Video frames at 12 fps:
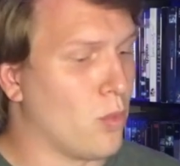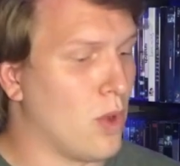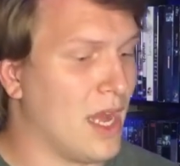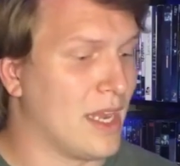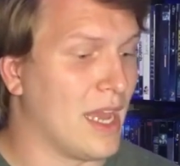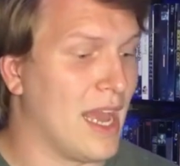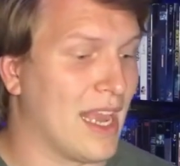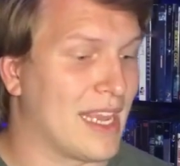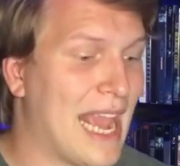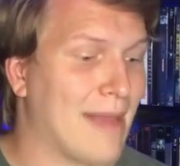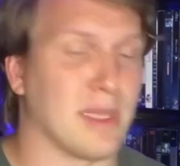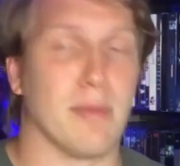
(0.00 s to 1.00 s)
won
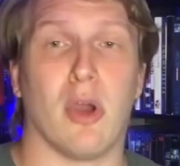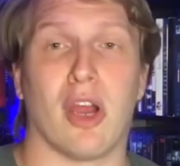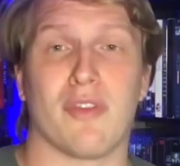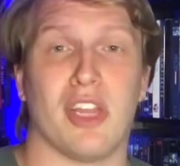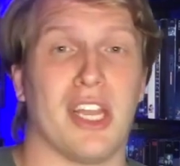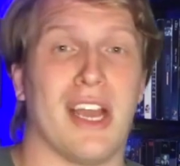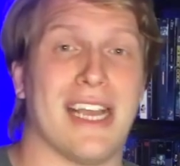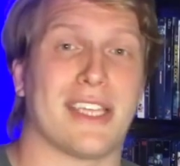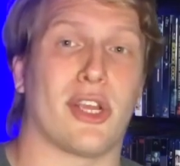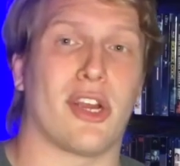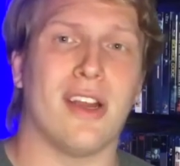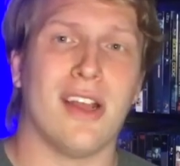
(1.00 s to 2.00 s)
Captain Marvel an
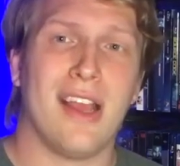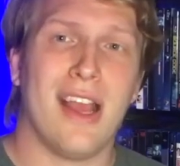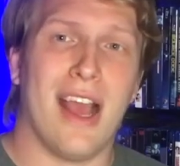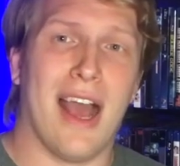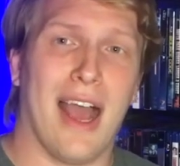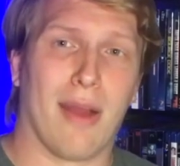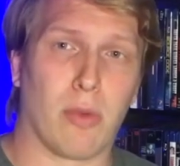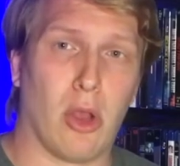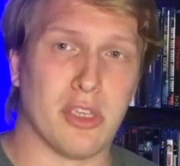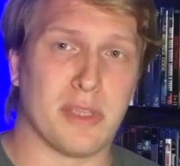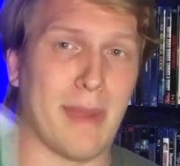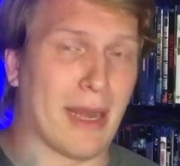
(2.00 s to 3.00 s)
Oscar.
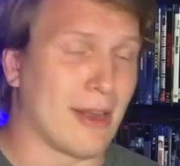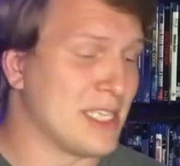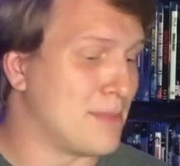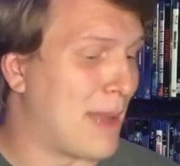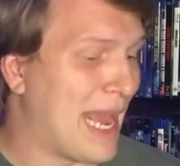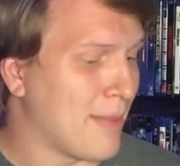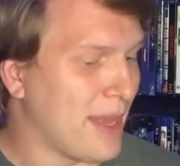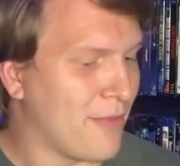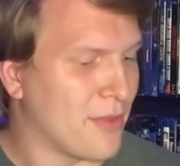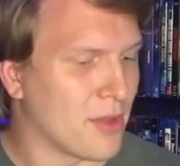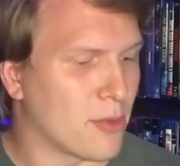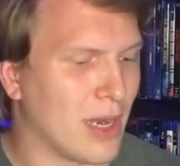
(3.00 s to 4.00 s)
Rosemary's Baby
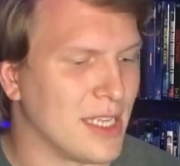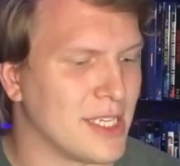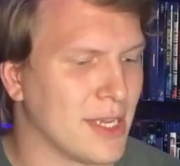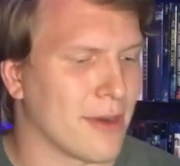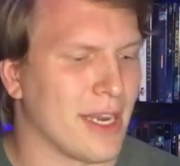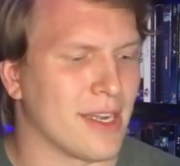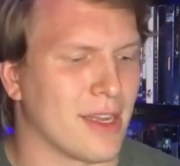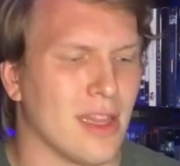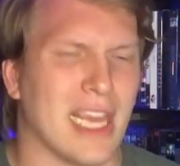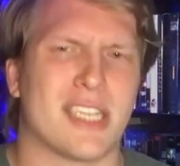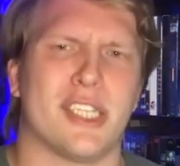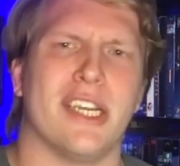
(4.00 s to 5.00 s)
from the Criterion
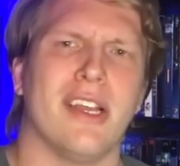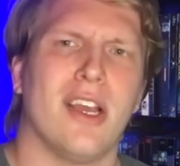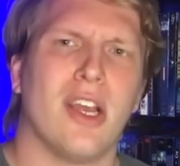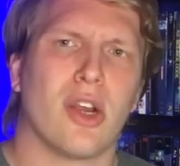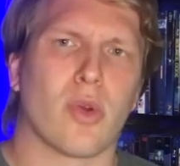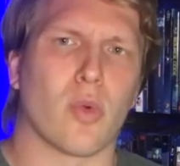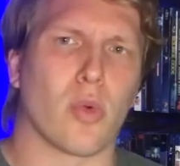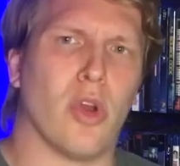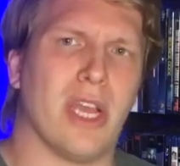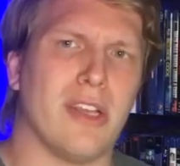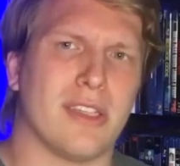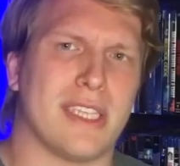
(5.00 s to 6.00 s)
Collection.
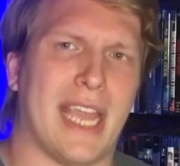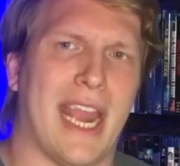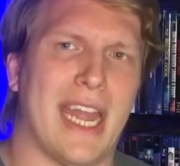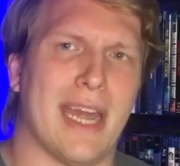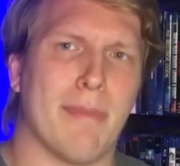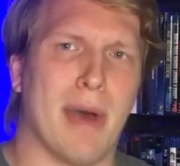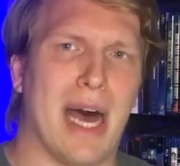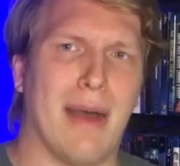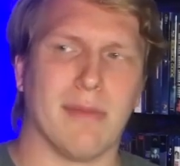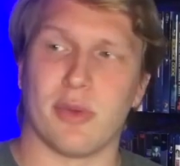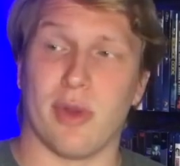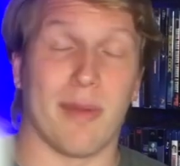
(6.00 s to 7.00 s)
Royal
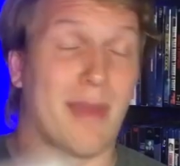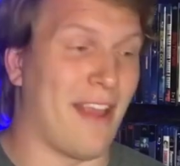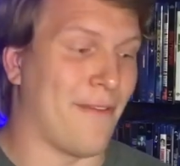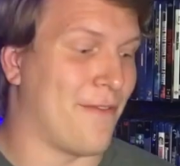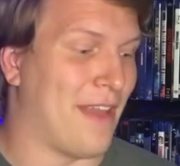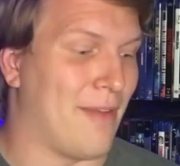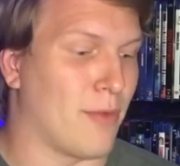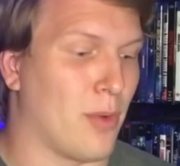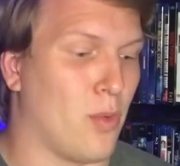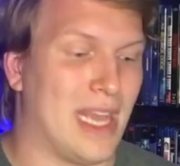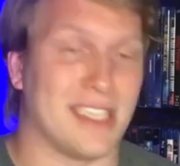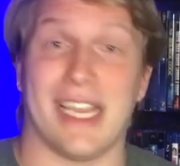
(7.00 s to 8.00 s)
Tenenbaums, one of my
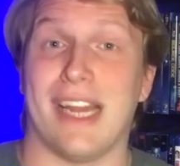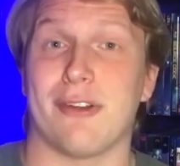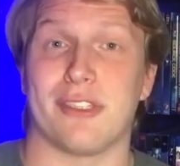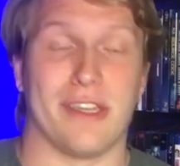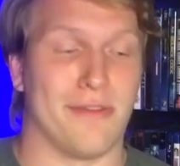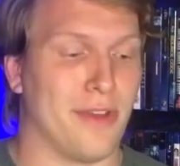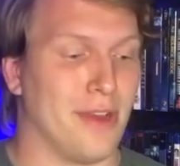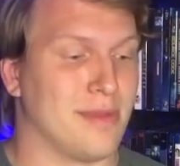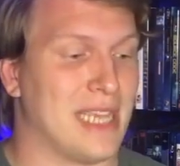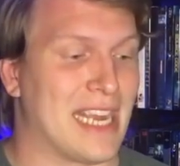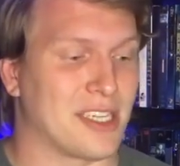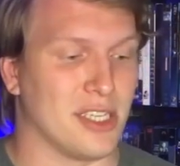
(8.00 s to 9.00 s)
favorite Wes Anderson
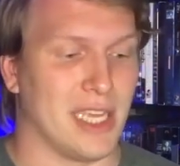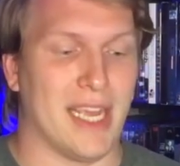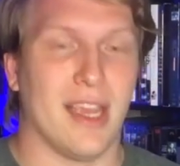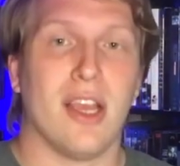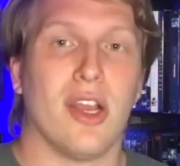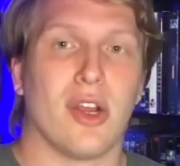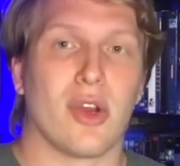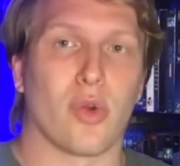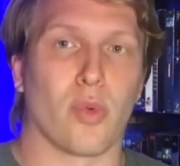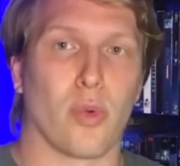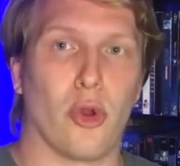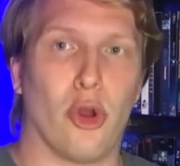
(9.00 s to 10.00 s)
films, actually.
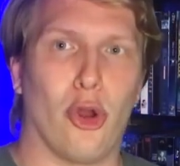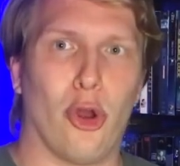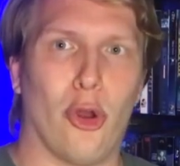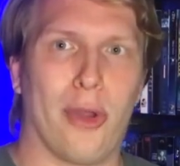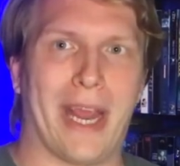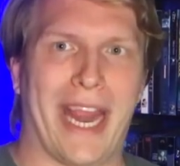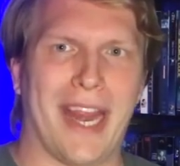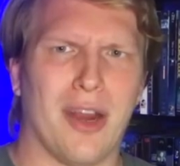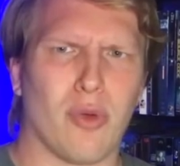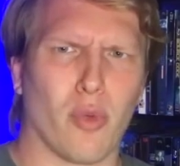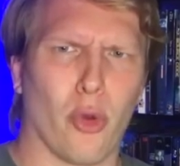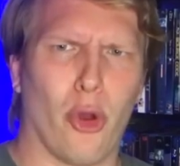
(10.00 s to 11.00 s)
Rudy.
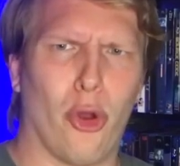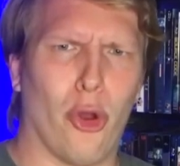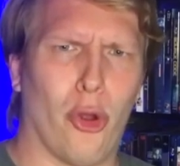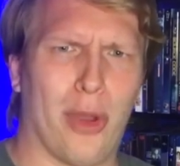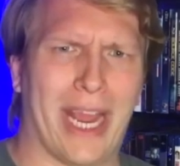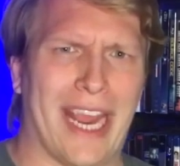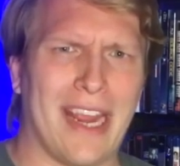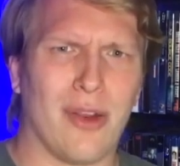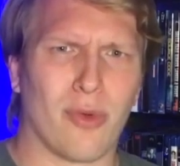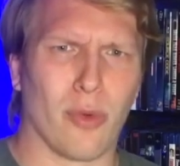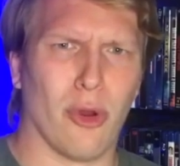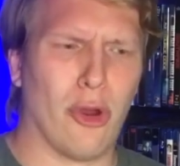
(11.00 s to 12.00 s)
Rudy,
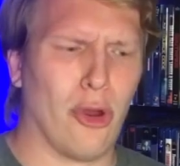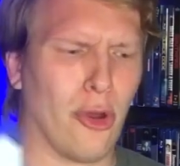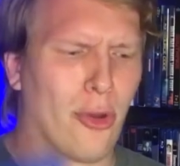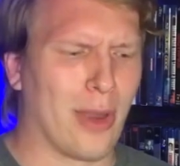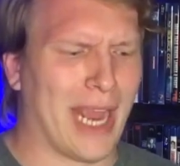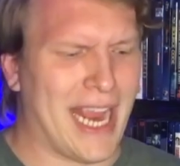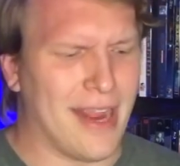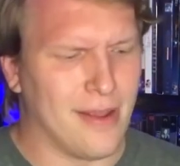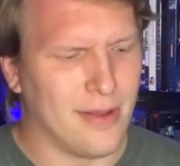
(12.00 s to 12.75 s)
Rudy.